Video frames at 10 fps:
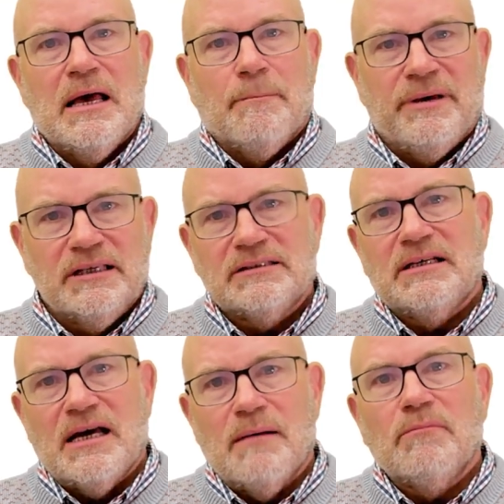
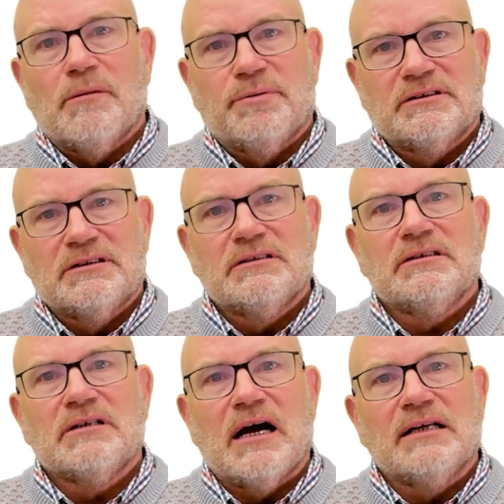PCM, or
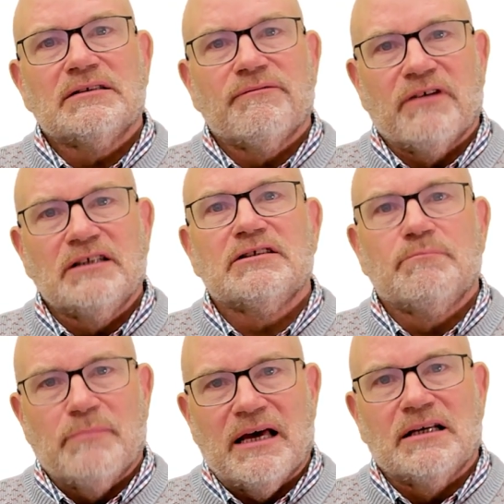Precision
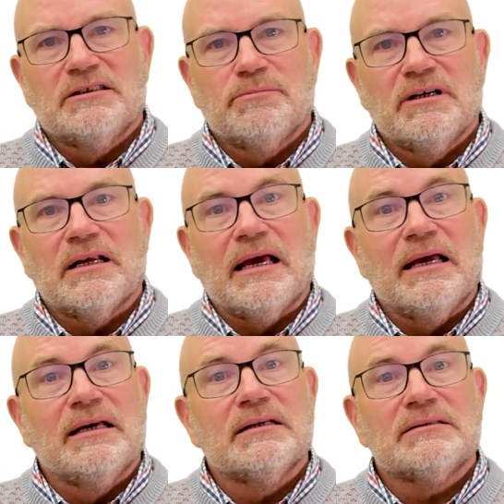Conservation Management,
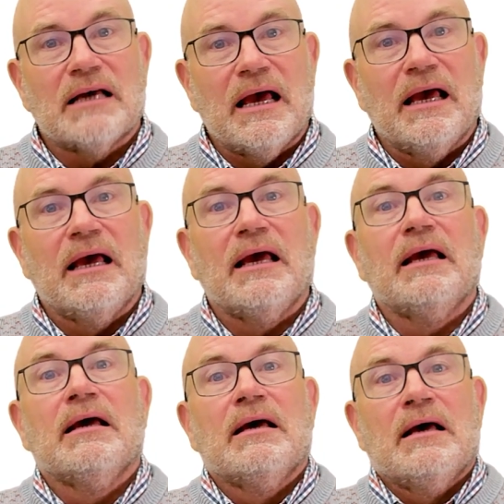is
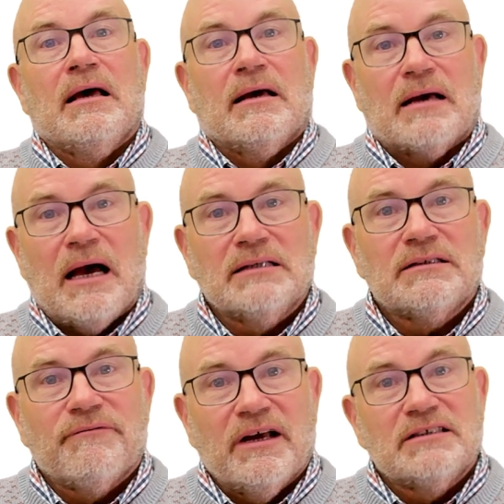a
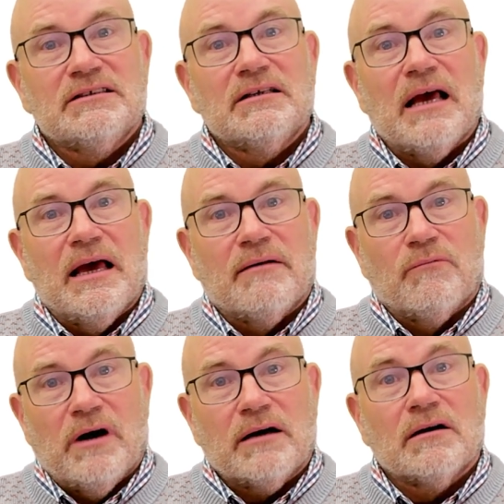conservation and
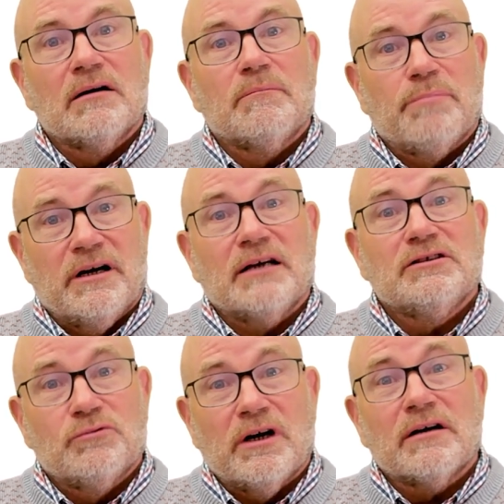
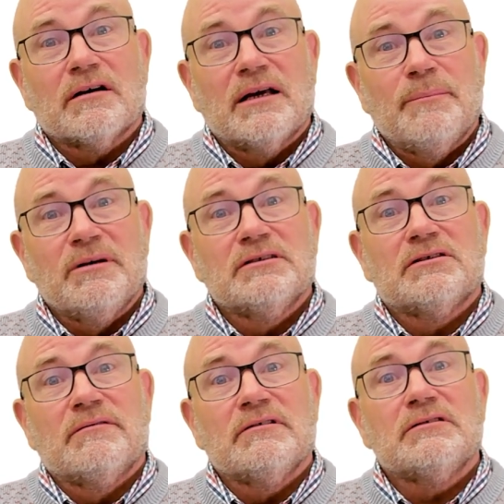production record keeping
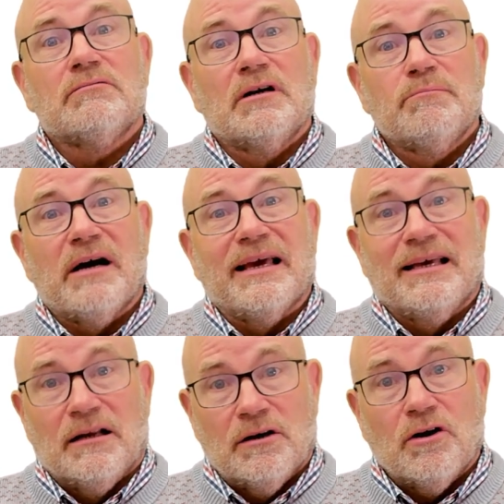service run by
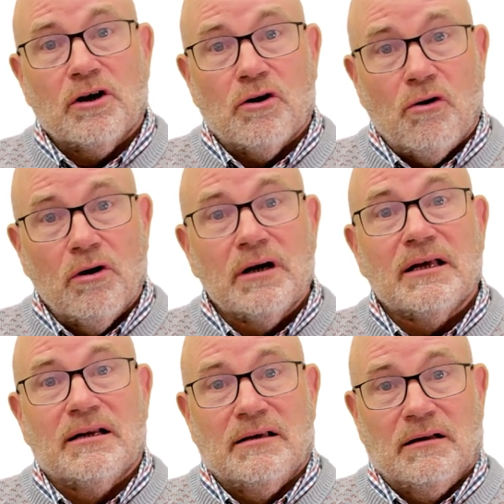Illinois Corn
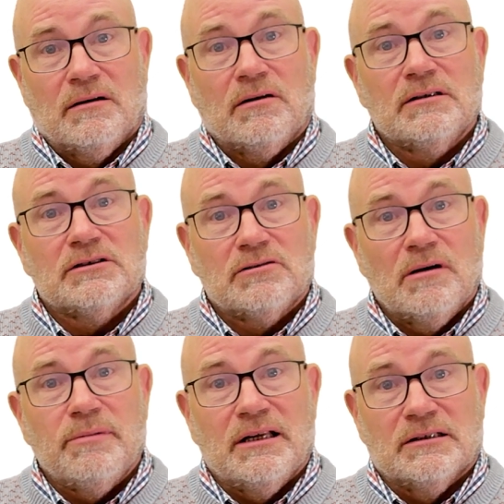and Illinois
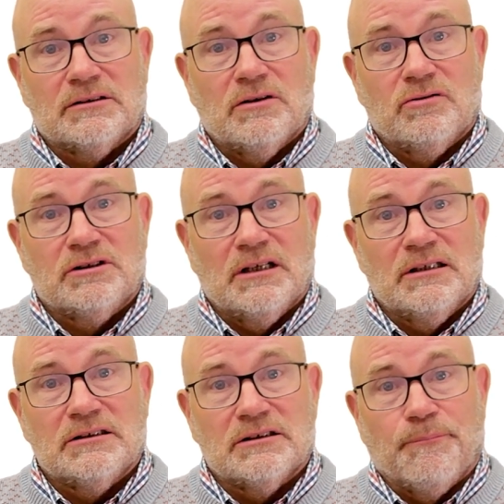Soybean
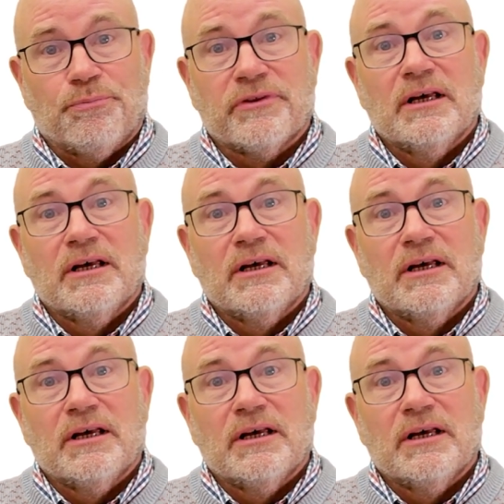Association.